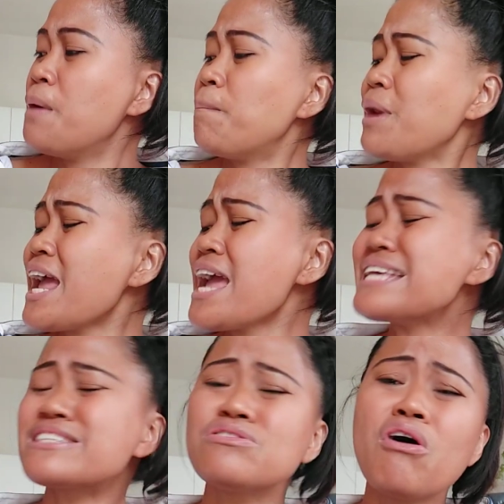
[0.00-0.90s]

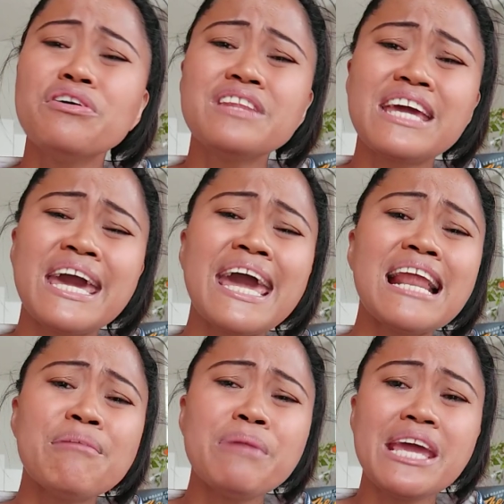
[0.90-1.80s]
Please don't
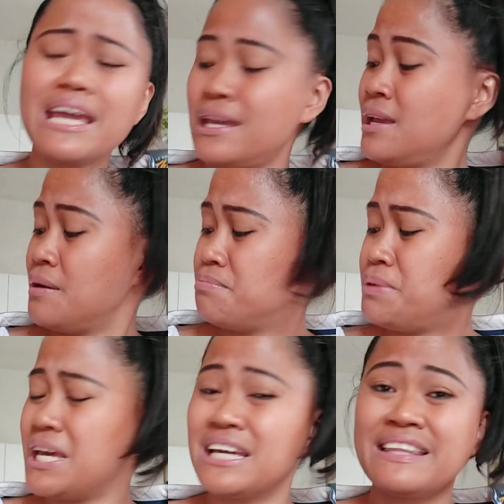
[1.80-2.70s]
kill me,
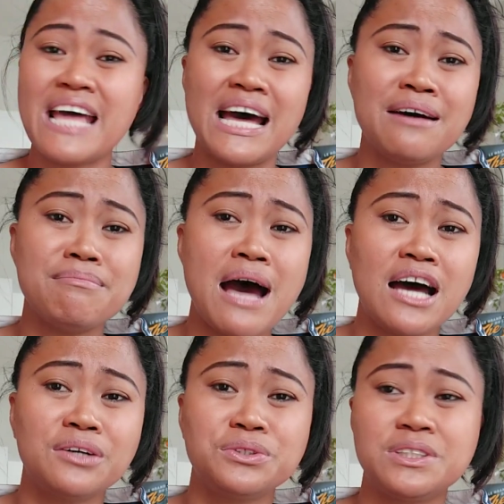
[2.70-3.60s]
begged the
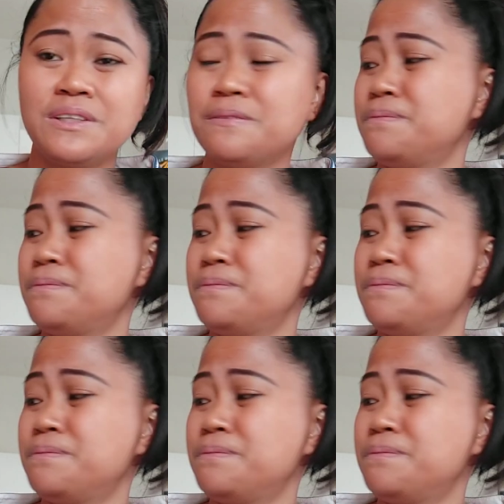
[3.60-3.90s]
mouse.